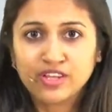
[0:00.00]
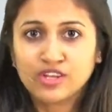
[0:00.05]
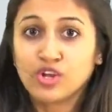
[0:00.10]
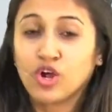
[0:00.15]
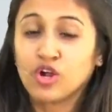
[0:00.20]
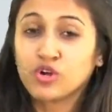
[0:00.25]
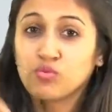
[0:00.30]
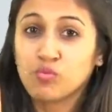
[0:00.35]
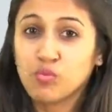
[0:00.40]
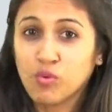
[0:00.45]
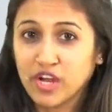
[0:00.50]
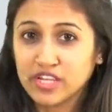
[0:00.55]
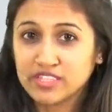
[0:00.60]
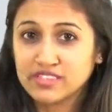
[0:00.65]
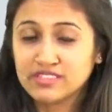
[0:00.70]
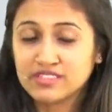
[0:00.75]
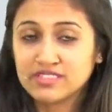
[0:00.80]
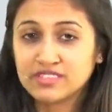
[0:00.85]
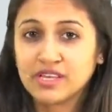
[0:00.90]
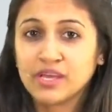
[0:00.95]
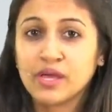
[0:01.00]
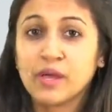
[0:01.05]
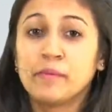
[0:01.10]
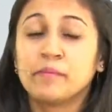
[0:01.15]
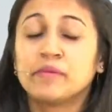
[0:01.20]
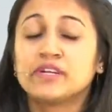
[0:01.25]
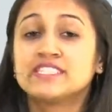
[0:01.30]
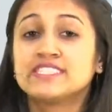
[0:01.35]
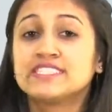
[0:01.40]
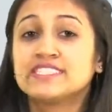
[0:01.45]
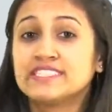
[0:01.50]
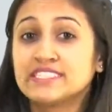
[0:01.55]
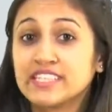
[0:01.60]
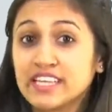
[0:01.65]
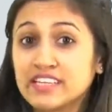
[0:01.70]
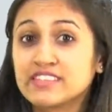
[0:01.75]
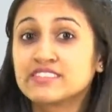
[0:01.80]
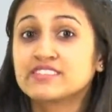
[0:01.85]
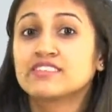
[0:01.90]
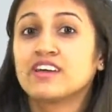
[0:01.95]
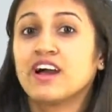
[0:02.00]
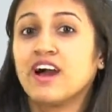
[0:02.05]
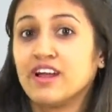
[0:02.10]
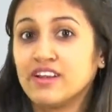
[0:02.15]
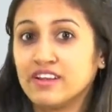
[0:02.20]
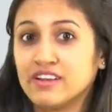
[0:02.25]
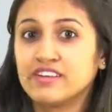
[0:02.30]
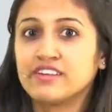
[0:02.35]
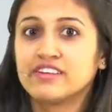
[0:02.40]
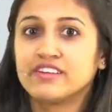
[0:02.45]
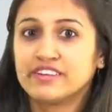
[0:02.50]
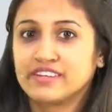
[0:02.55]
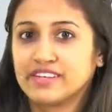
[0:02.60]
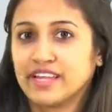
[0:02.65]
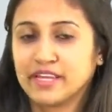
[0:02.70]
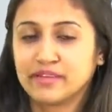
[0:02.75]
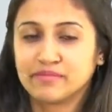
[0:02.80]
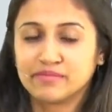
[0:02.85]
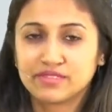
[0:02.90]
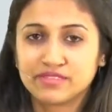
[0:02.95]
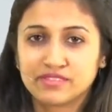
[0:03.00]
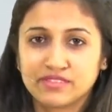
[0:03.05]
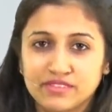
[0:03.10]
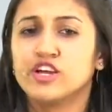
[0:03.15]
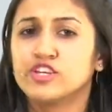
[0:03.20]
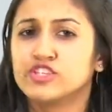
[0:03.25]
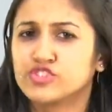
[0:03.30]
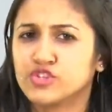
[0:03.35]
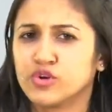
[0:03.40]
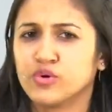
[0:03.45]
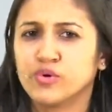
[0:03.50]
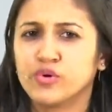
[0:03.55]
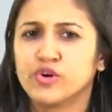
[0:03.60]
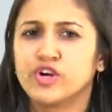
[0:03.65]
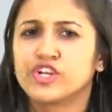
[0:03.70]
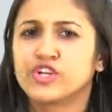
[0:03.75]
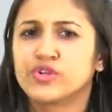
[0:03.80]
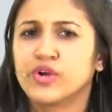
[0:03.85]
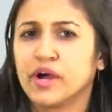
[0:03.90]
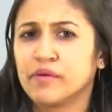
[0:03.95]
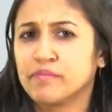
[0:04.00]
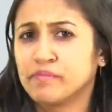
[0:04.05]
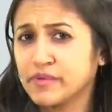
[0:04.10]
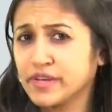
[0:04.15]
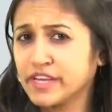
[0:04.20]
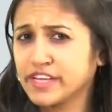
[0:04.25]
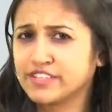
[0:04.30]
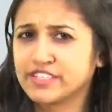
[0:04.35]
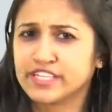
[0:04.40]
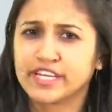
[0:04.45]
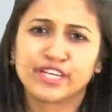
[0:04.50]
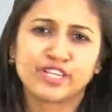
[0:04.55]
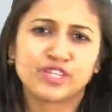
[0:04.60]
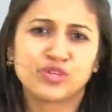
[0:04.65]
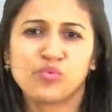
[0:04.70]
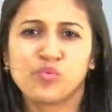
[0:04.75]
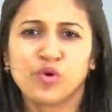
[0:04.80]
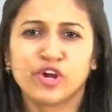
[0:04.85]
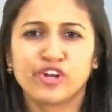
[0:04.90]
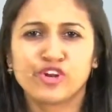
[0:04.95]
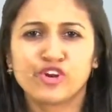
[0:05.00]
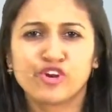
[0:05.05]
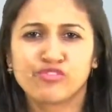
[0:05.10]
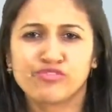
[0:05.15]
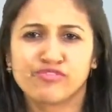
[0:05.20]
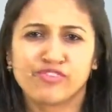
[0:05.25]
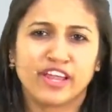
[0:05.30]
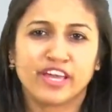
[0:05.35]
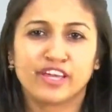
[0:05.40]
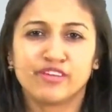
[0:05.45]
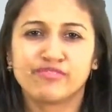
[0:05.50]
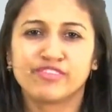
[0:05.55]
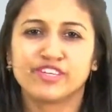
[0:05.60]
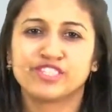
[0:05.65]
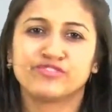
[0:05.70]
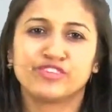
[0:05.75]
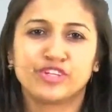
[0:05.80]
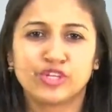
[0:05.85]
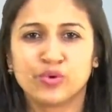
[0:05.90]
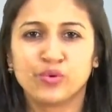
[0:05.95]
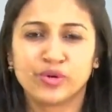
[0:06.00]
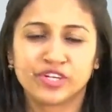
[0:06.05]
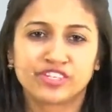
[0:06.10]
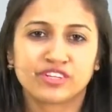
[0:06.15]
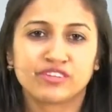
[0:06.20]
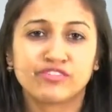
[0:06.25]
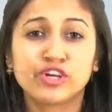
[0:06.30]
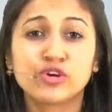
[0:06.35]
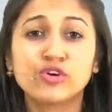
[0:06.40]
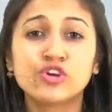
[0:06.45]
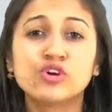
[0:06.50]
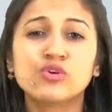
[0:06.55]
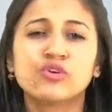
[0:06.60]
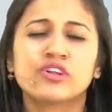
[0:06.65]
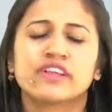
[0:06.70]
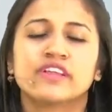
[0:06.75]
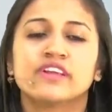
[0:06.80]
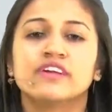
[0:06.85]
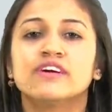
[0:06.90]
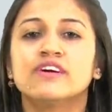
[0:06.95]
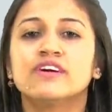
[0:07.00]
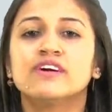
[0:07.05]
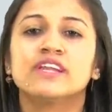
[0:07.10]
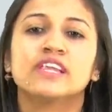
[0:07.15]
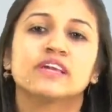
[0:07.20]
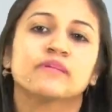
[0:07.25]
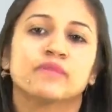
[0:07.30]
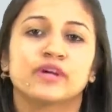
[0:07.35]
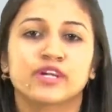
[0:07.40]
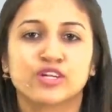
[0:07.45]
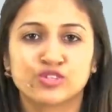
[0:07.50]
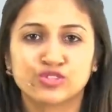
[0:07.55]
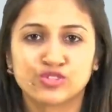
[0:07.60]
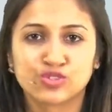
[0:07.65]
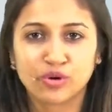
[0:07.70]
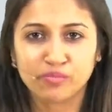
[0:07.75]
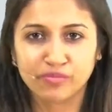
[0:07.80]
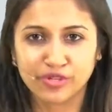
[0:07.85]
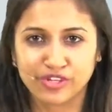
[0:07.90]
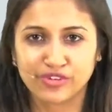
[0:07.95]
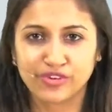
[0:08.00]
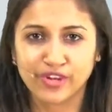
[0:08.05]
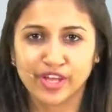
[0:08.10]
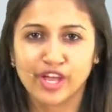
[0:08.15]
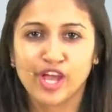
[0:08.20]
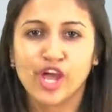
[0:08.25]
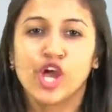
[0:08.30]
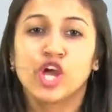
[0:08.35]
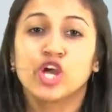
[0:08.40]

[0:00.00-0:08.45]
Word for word: not once, but six hundred times. So, to appreciate the wonder of life as we know it, we're going to go really microscopic today,